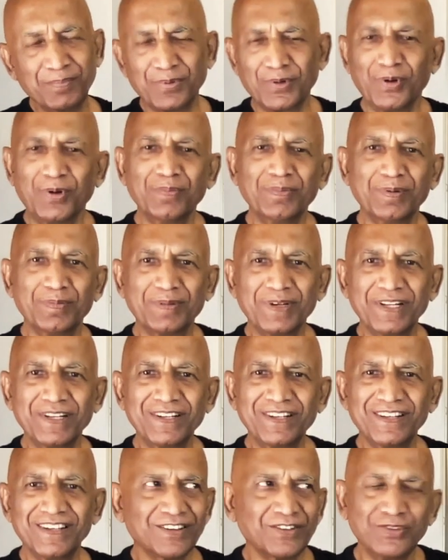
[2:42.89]

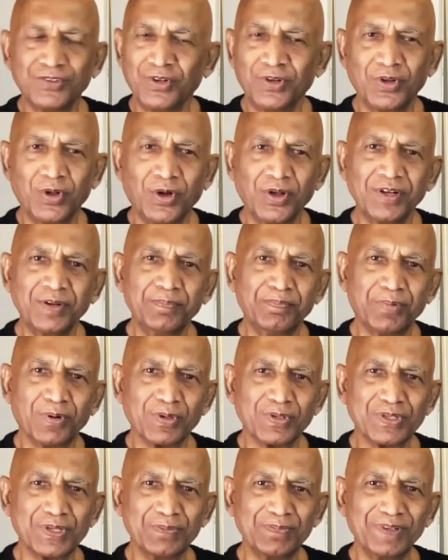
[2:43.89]
probably
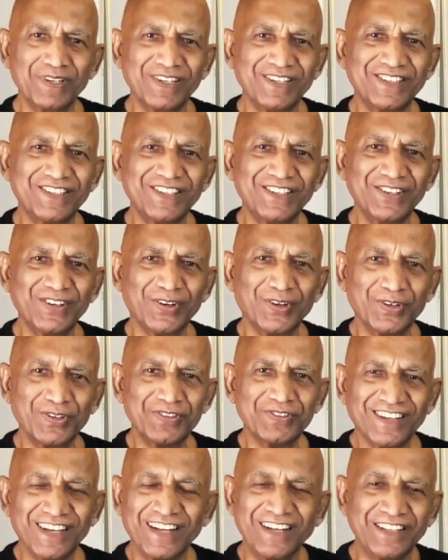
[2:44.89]
non-possibility
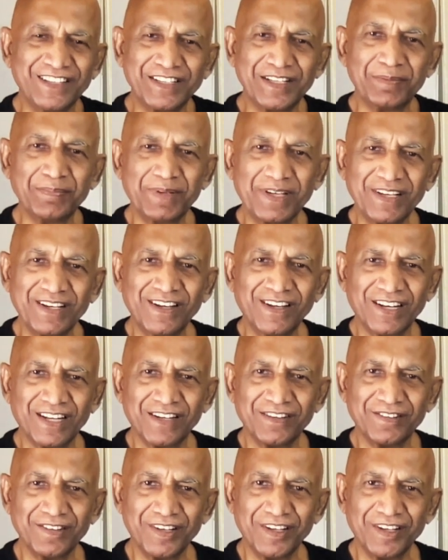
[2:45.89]
of anything being alive.